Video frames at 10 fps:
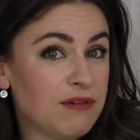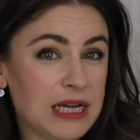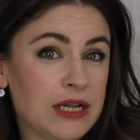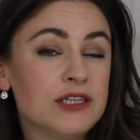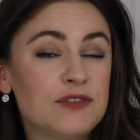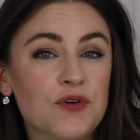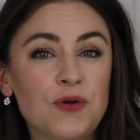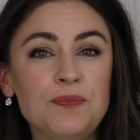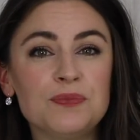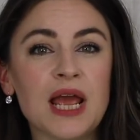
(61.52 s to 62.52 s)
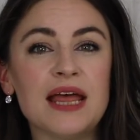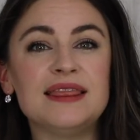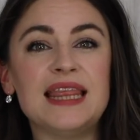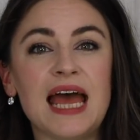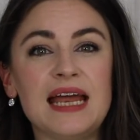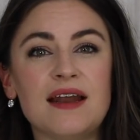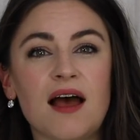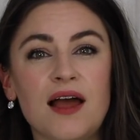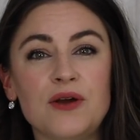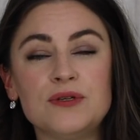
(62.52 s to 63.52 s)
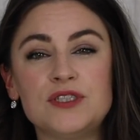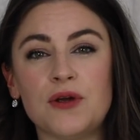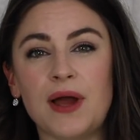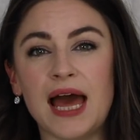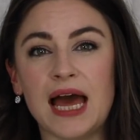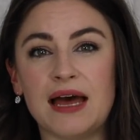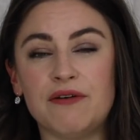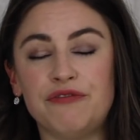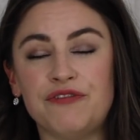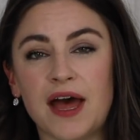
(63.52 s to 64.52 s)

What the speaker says: really useful. Then I also have